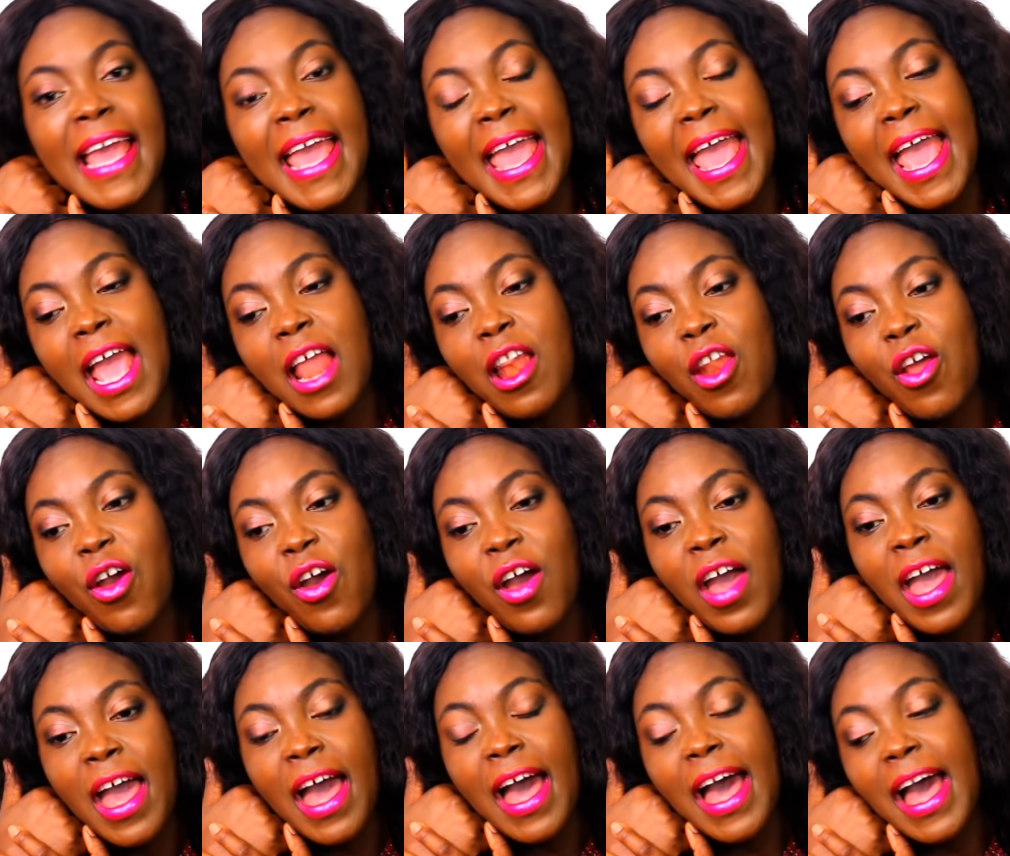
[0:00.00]

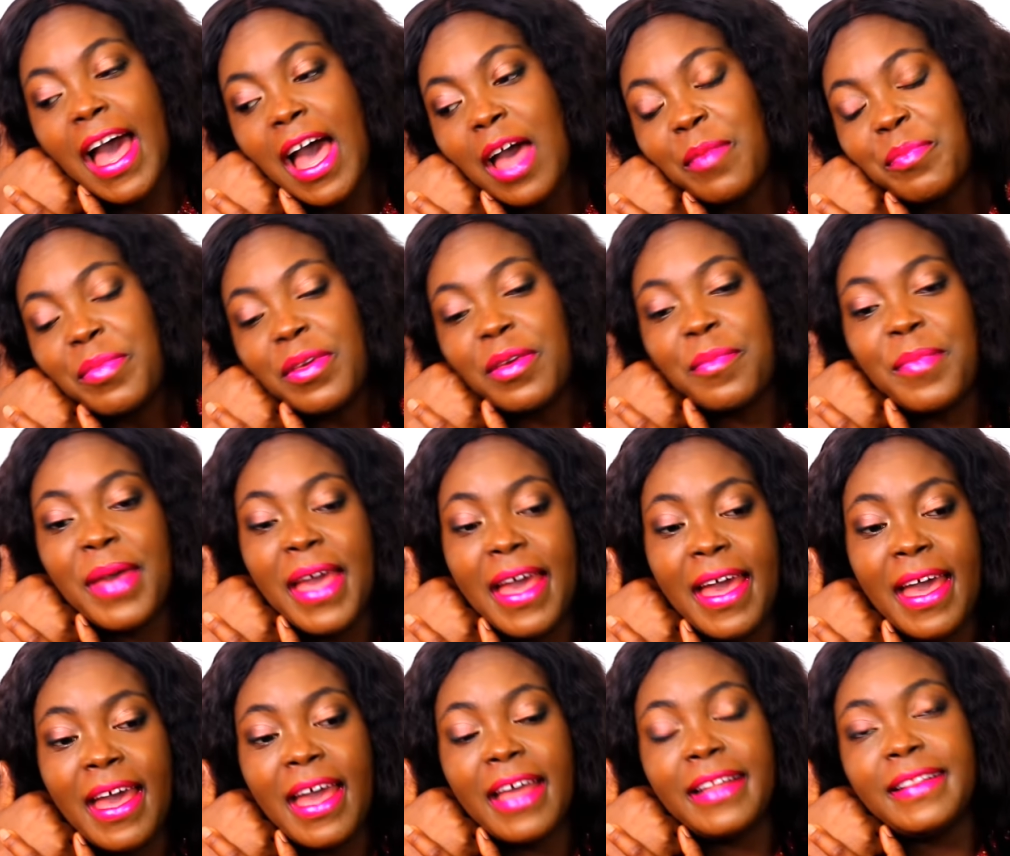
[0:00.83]
hello, happy
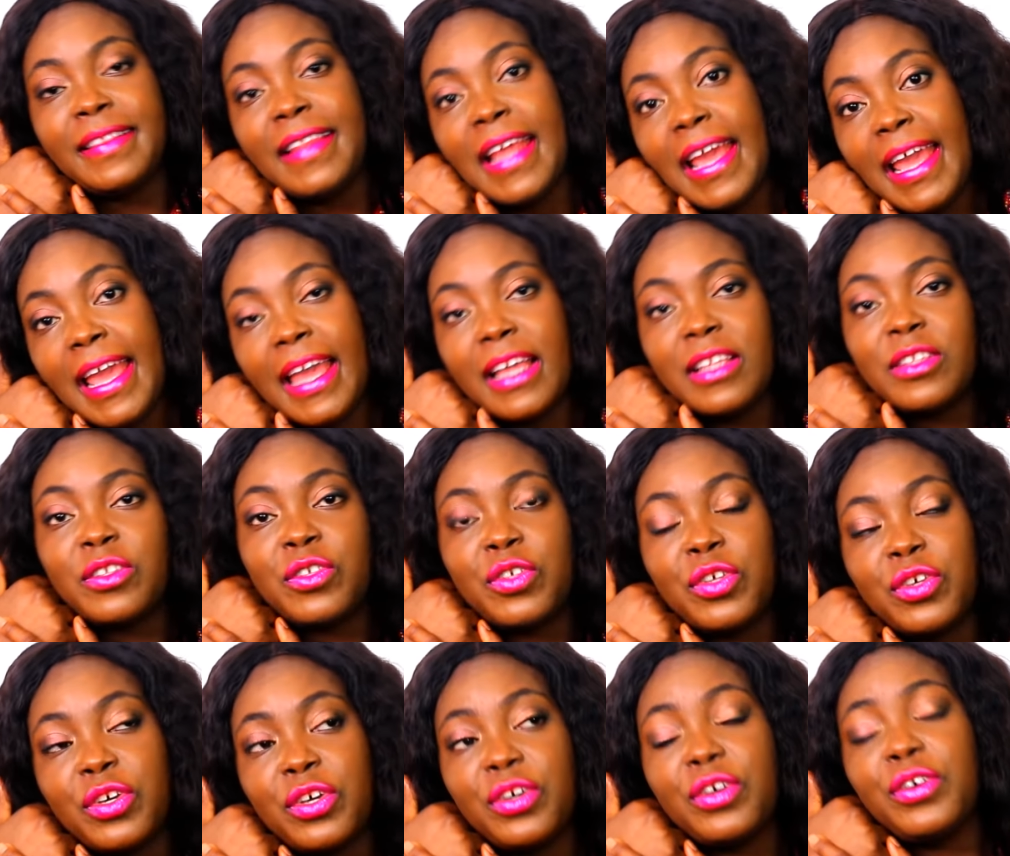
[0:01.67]
birthday
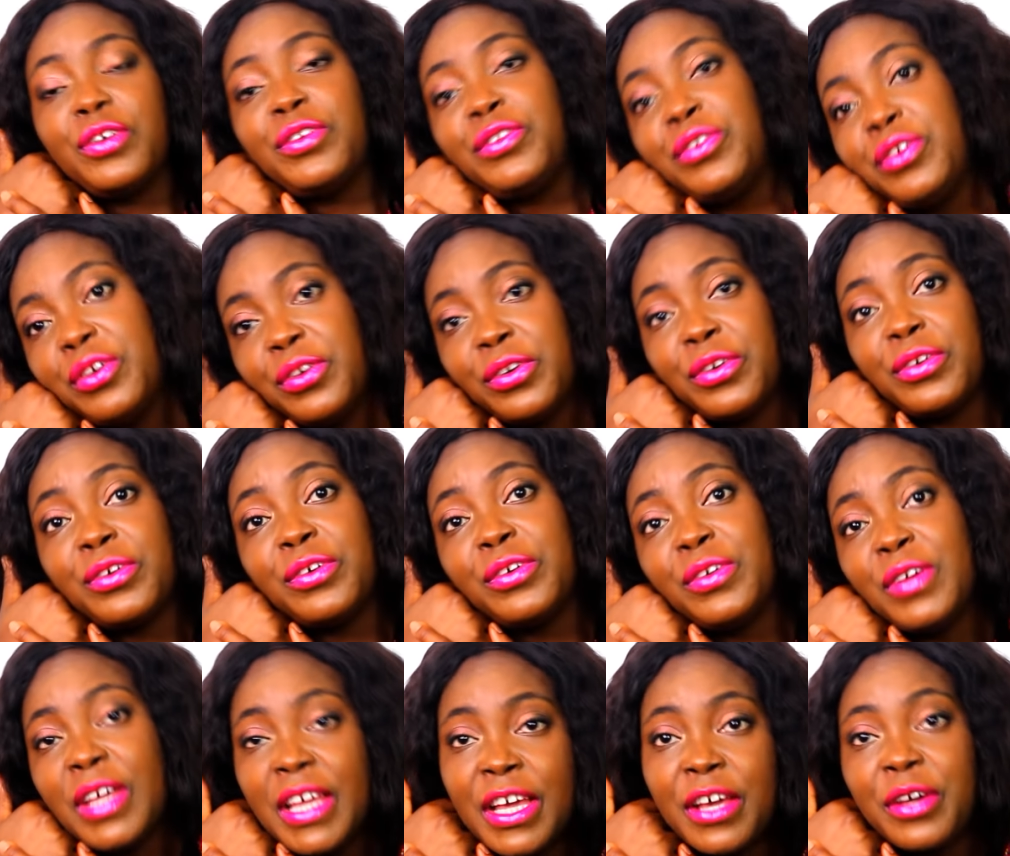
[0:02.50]
to
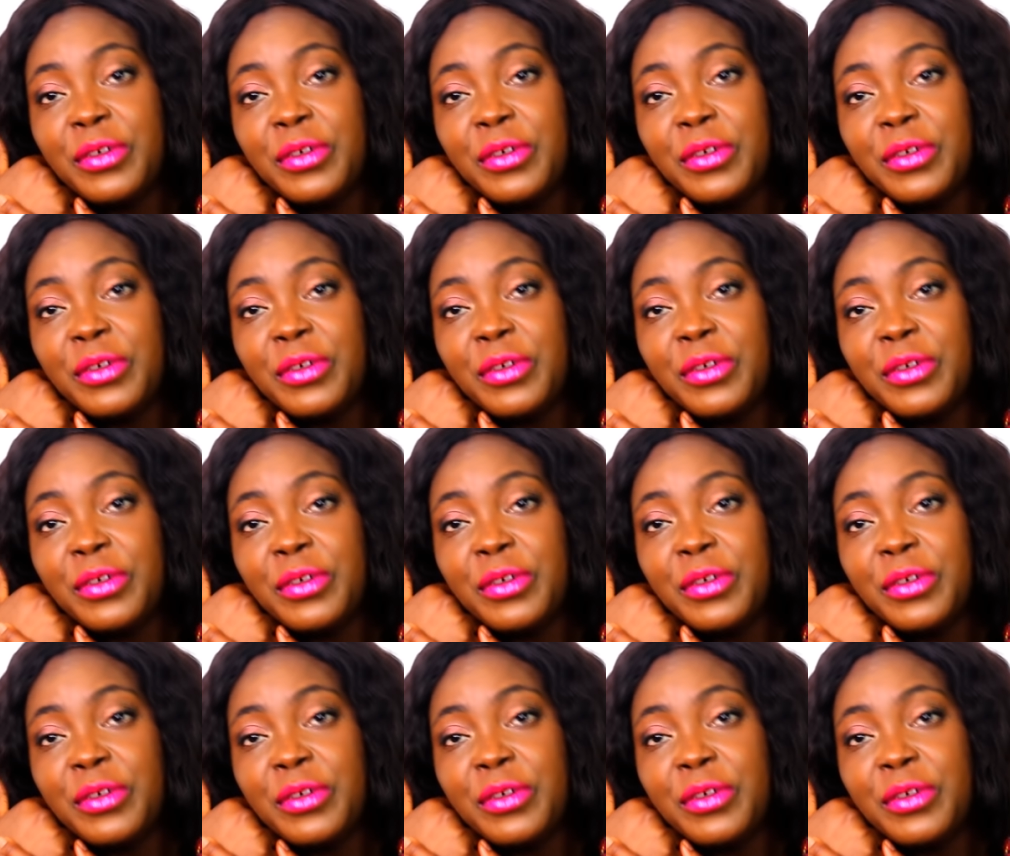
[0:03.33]
you,